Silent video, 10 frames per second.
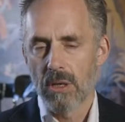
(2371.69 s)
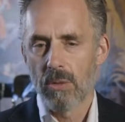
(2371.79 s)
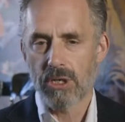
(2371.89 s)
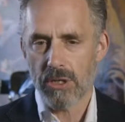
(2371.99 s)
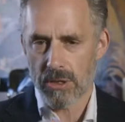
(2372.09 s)

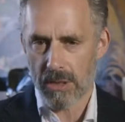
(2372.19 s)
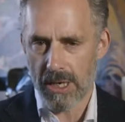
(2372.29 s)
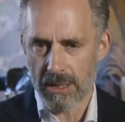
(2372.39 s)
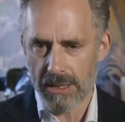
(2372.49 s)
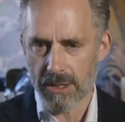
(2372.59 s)
which is
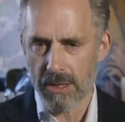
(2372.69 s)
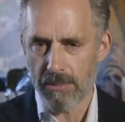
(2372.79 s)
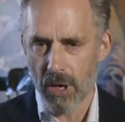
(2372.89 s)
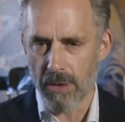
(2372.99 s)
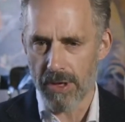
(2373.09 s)
at least in
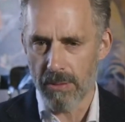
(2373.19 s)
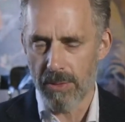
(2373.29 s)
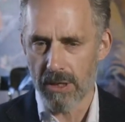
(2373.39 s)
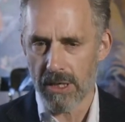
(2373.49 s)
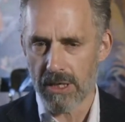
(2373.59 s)
part the
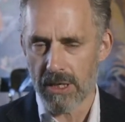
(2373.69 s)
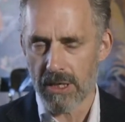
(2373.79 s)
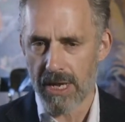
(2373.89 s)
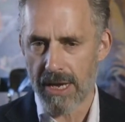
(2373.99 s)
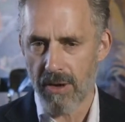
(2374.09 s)
ability to
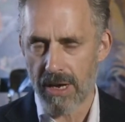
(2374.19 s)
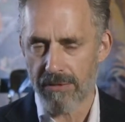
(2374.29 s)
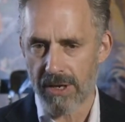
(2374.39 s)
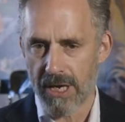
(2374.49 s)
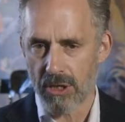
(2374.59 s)
delay
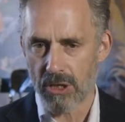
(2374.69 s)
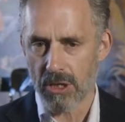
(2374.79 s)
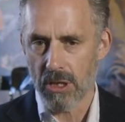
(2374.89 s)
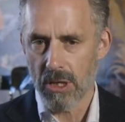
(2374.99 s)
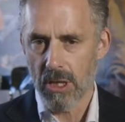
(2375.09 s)
gratification.